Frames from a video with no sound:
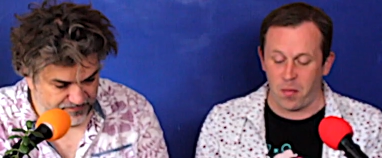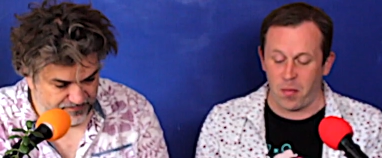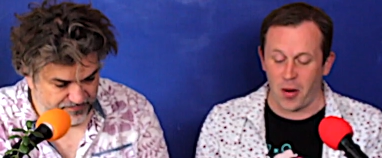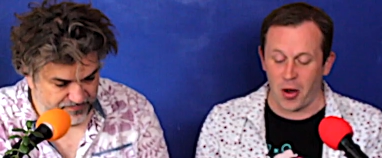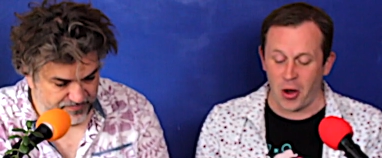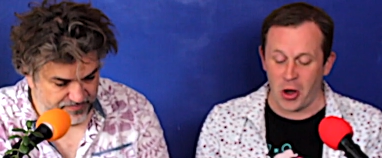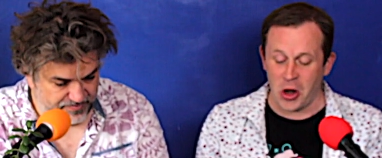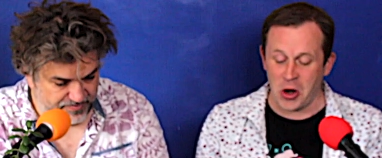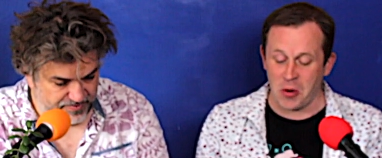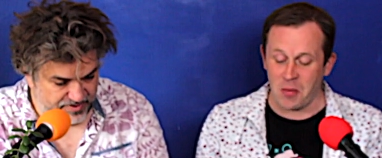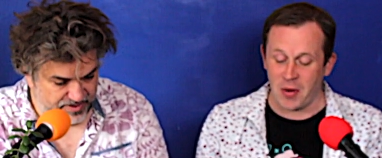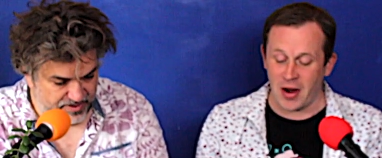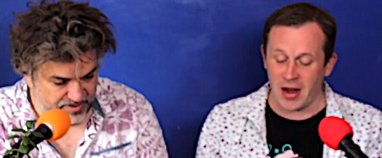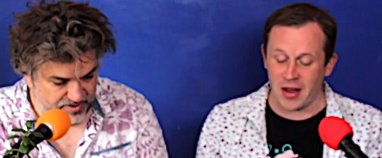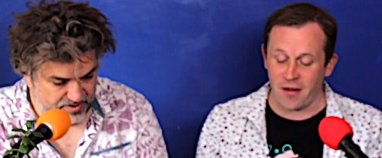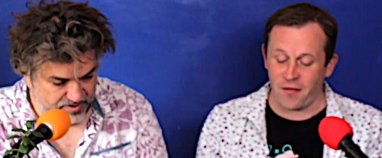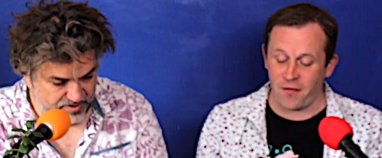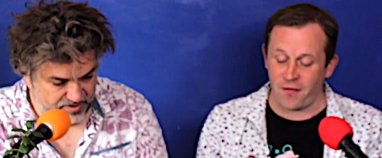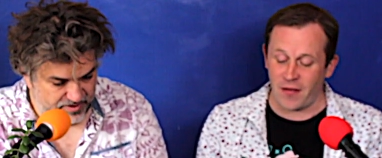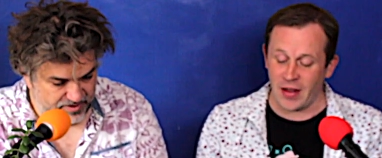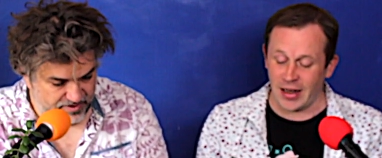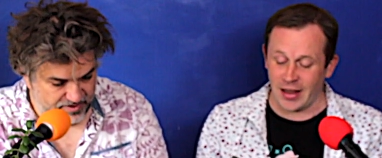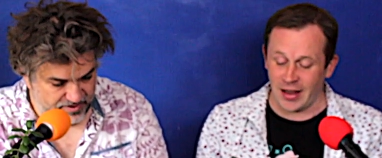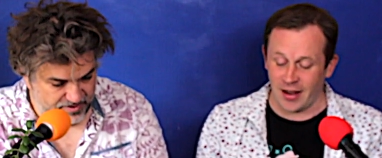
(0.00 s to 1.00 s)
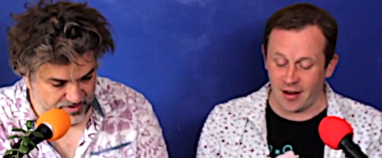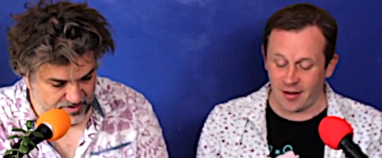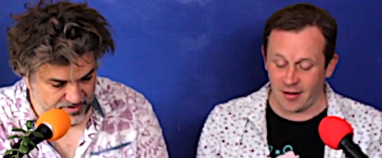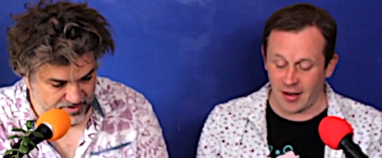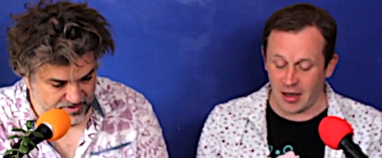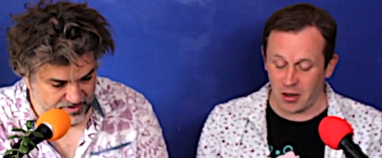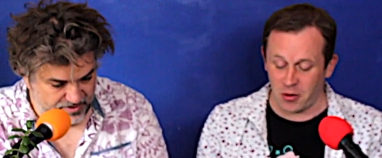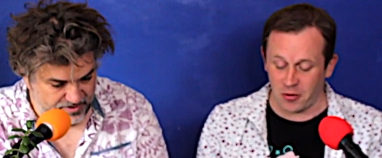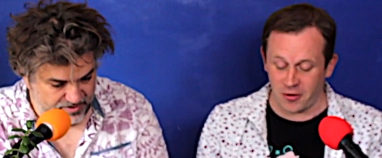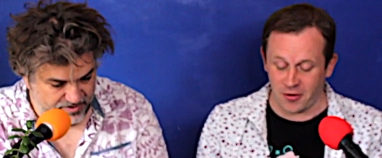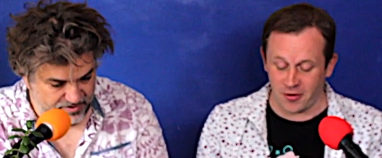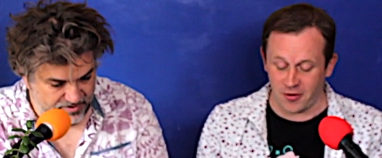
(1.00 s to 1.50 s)
Speaker 1: burn my fillings
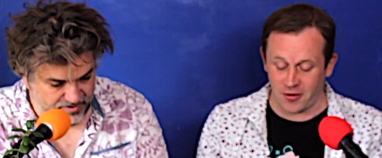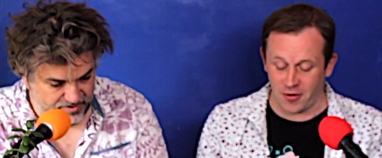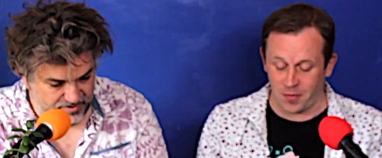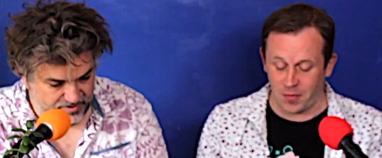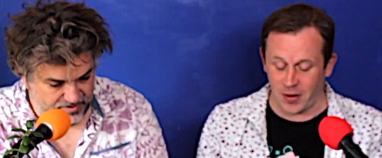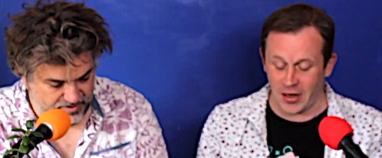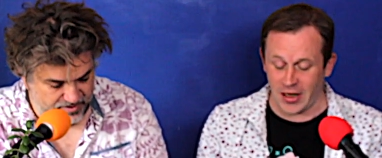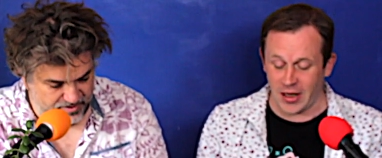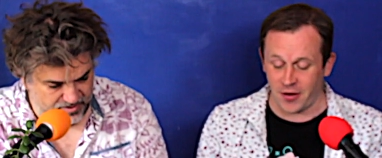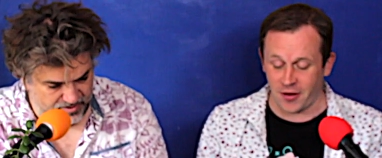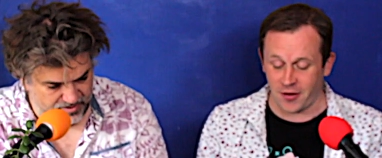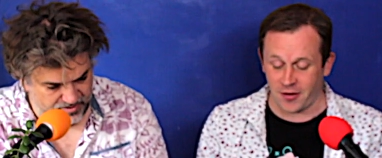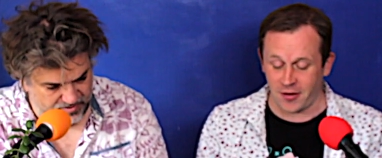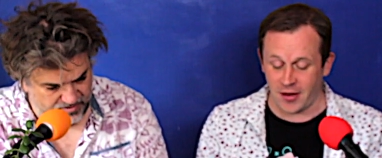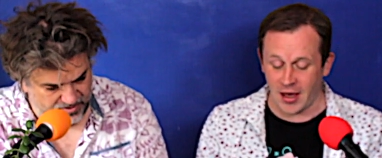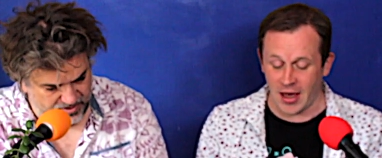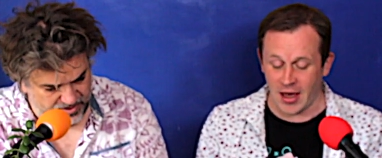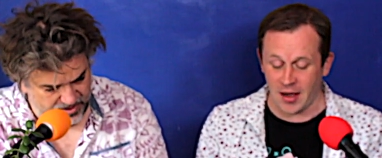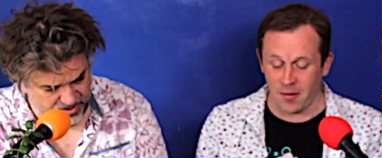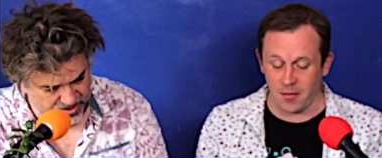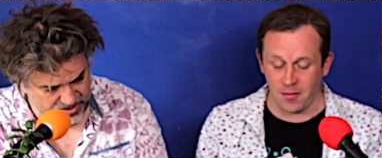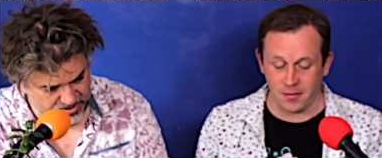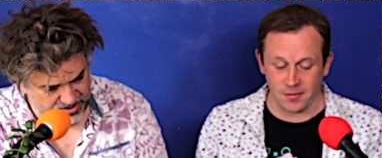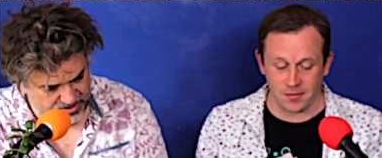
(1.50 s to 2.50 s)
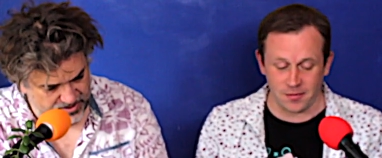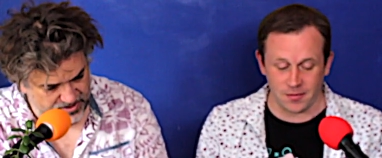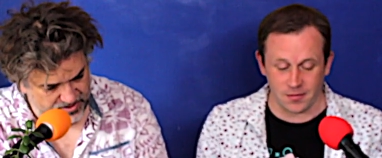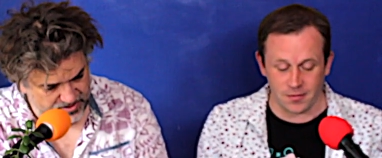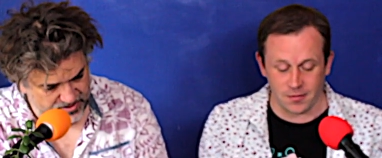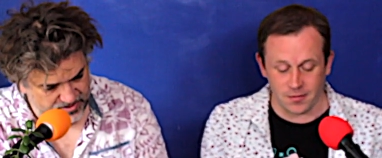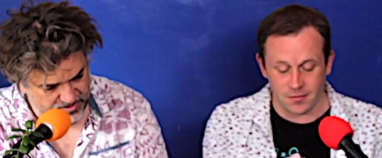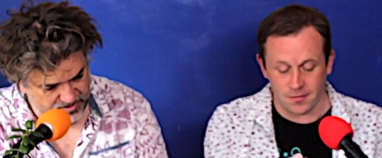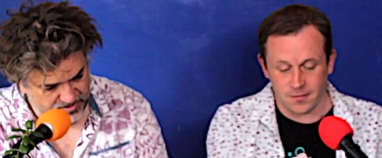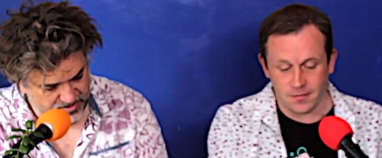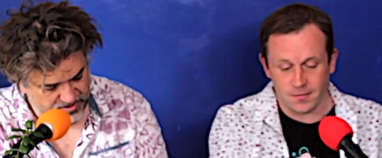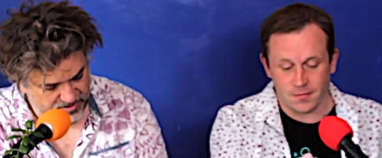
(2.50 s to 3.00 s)
out to play this game.
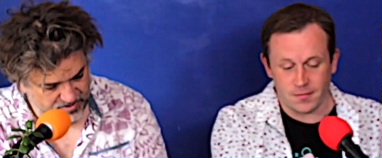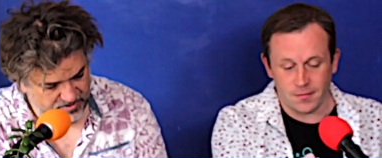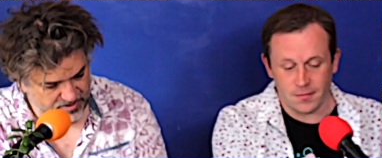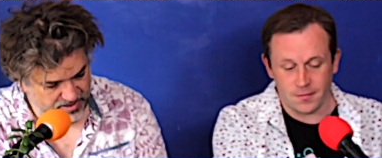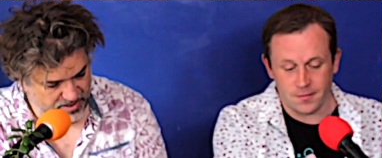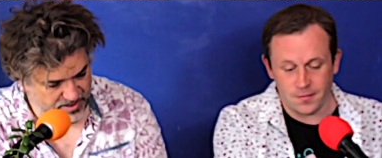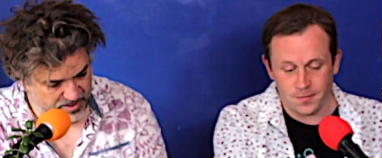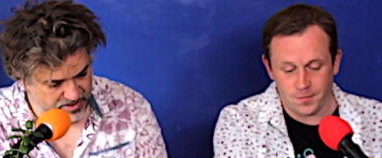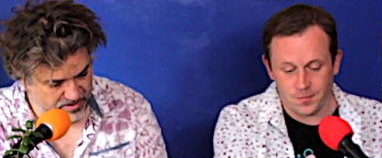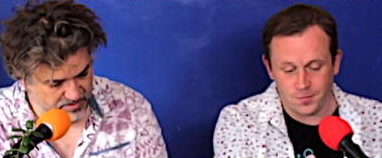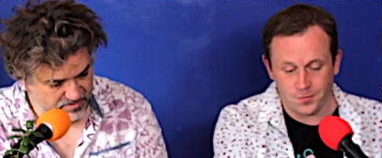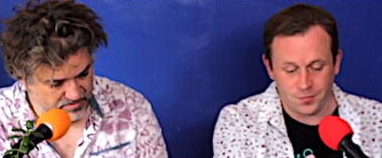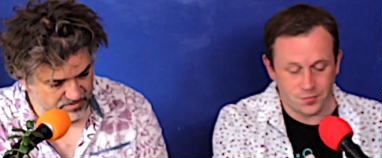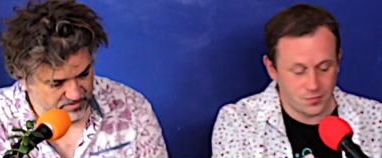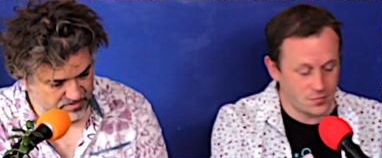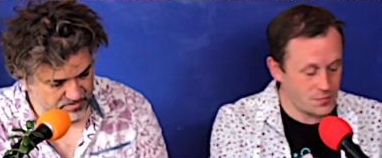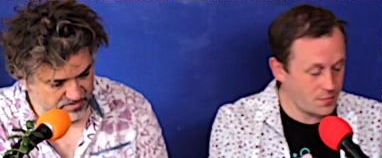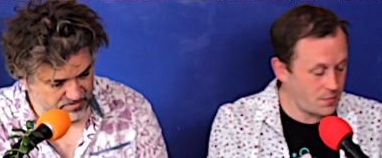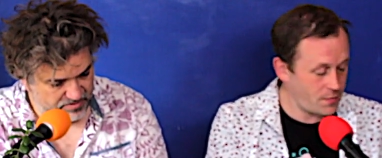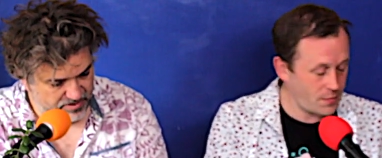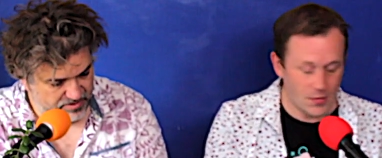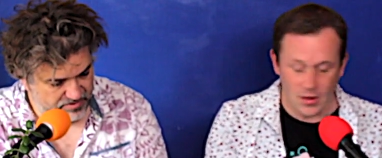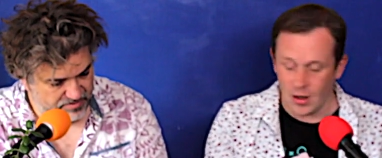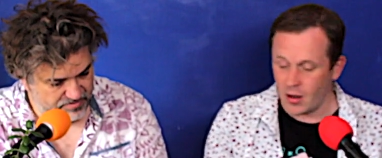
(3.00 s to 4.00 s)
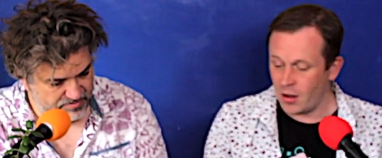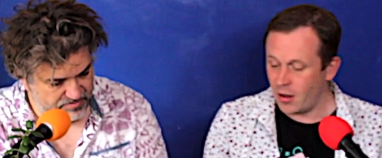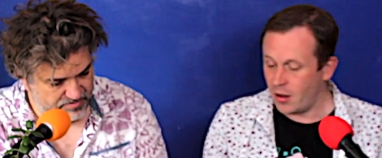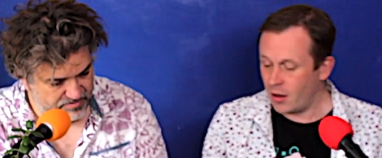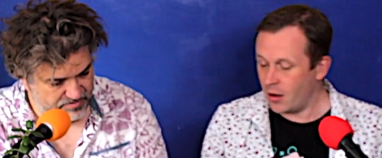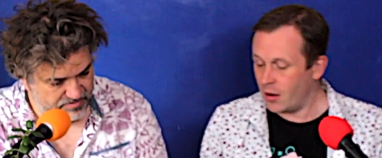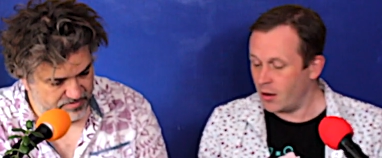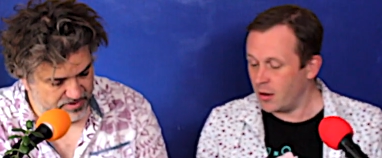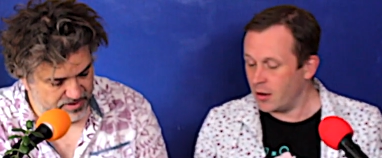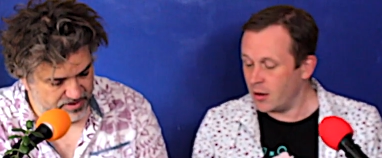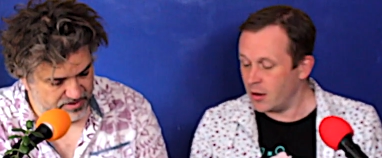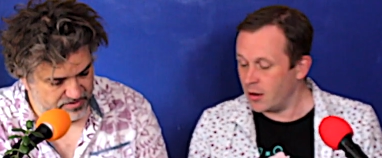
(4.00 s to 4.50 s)
Speaker 2: okay. Well,
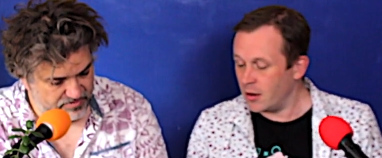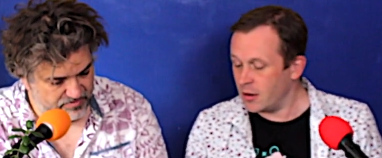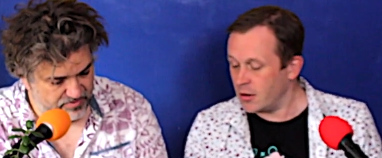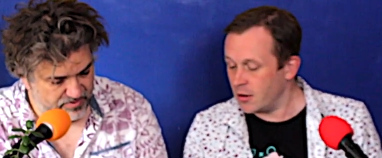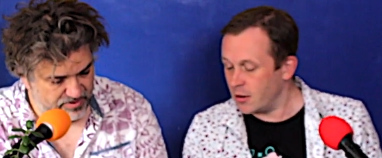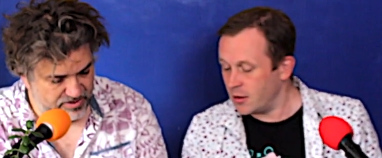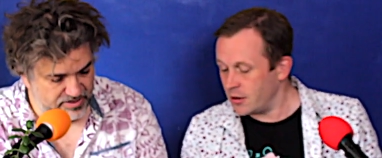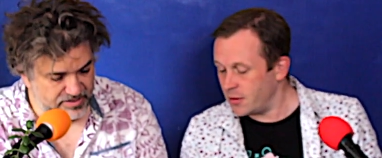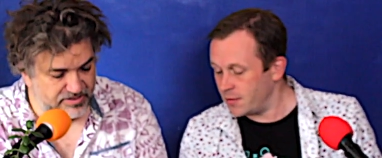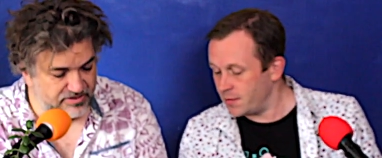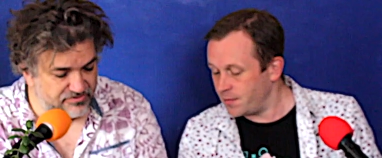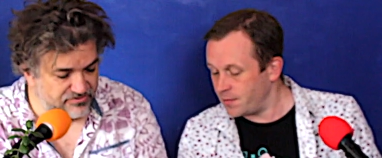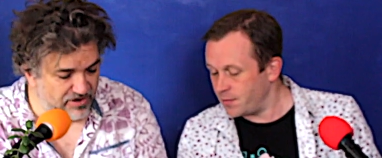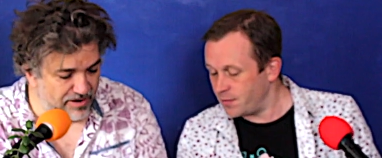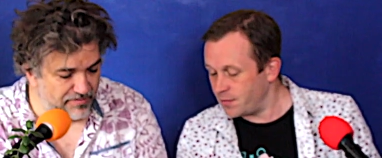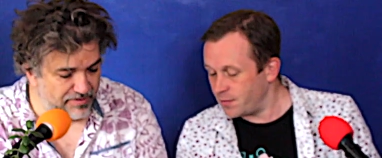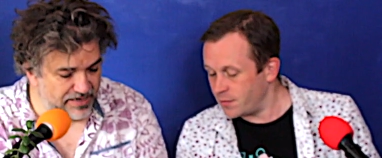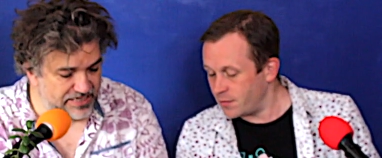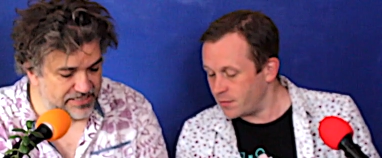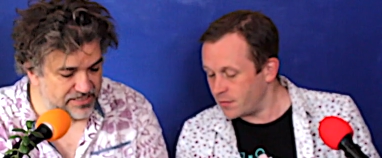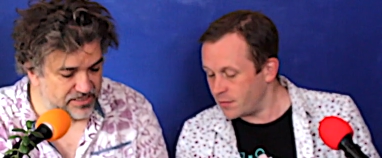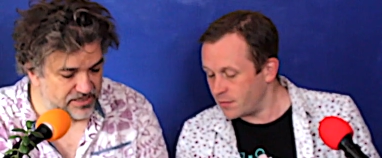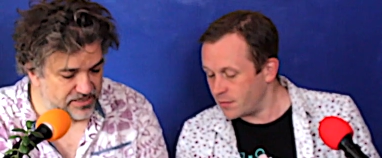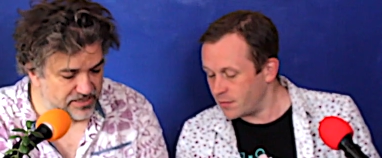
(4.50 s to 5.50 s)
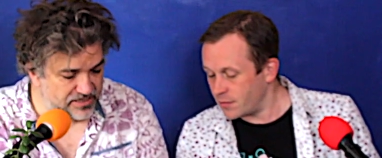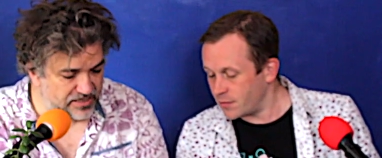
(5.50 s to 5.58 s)
uh, trouble is you